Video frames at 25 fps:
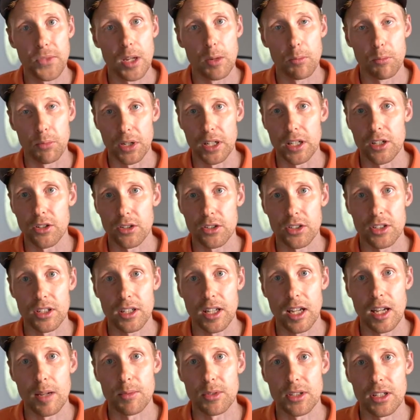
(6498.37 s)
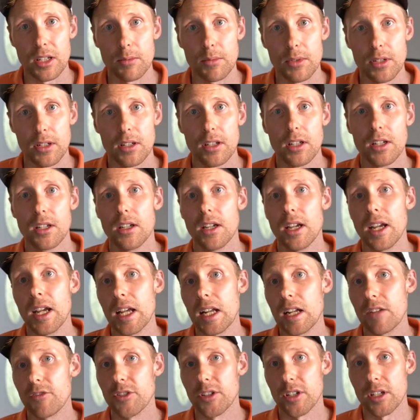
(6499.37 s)
bring your CAPE statement.
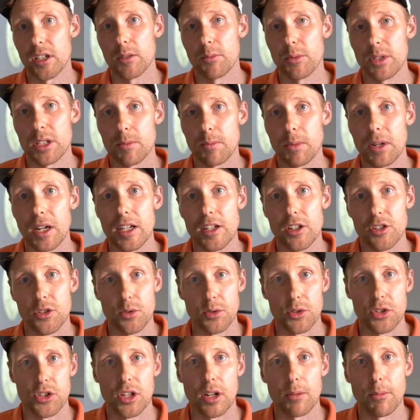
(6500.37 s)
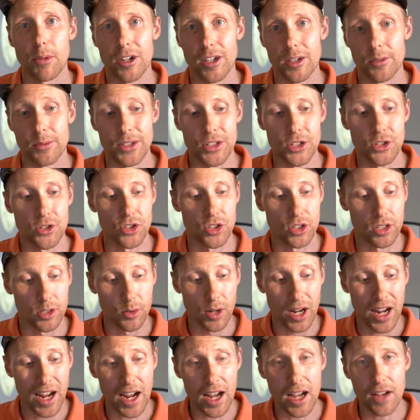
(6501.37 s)
And if you're going to respond to source sought market research, you
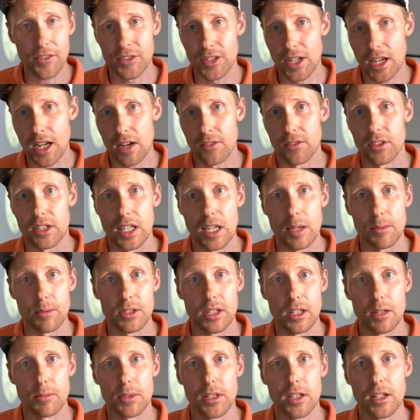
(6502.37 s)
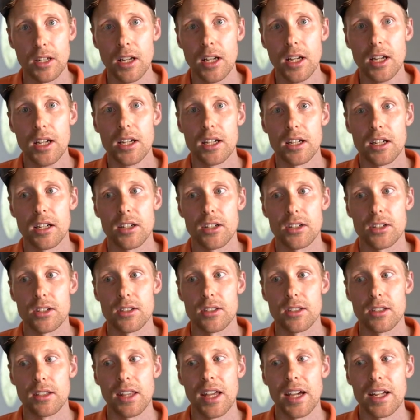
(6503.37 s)
have to have a CAPE statement,
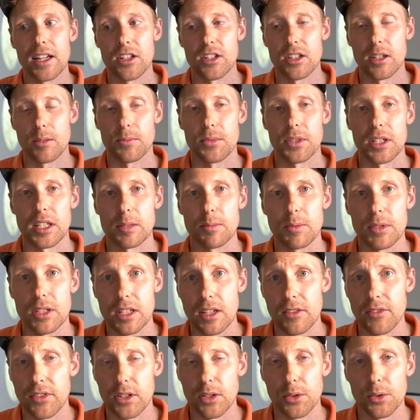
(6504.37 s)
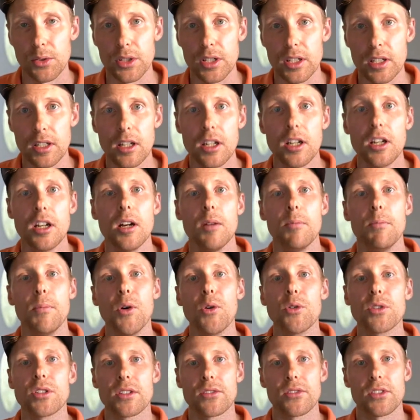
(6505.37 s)
because that is something specifically
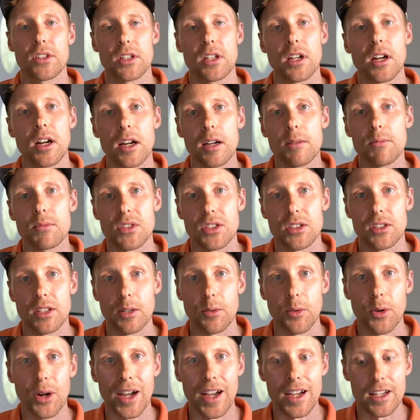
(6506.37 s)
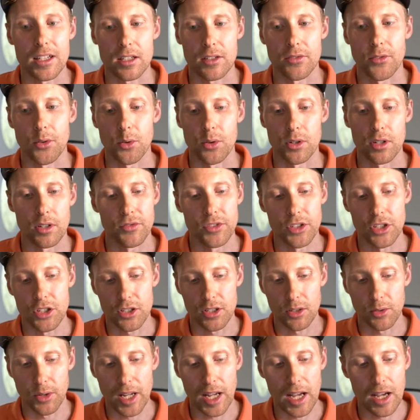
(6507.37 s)
most of the times they will ask for. And if you just
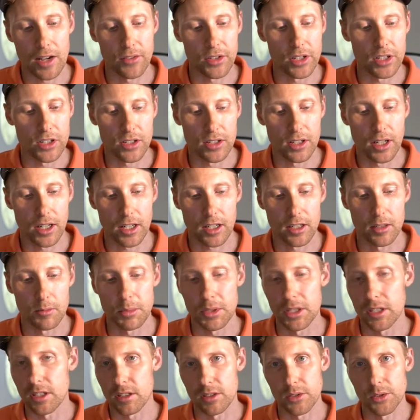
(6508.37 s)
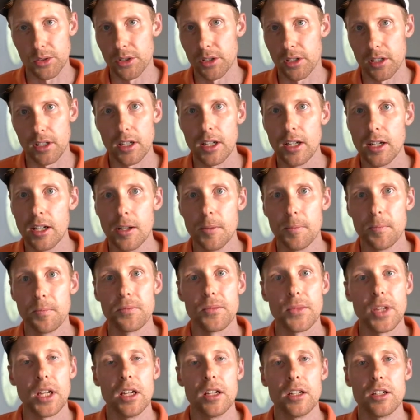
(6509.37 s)
don't have it, it's not going to be a good look,
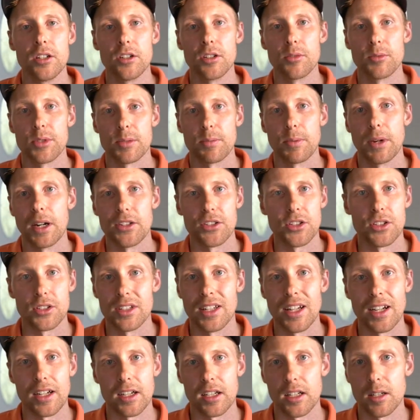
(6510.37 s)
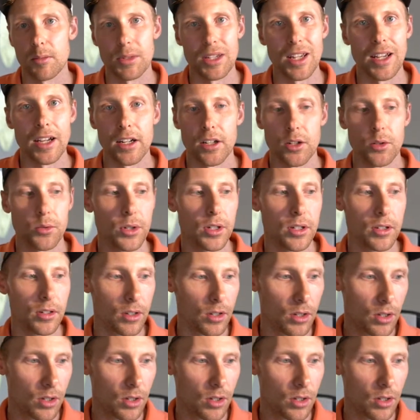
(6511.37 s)
and your response is not going to be adequate.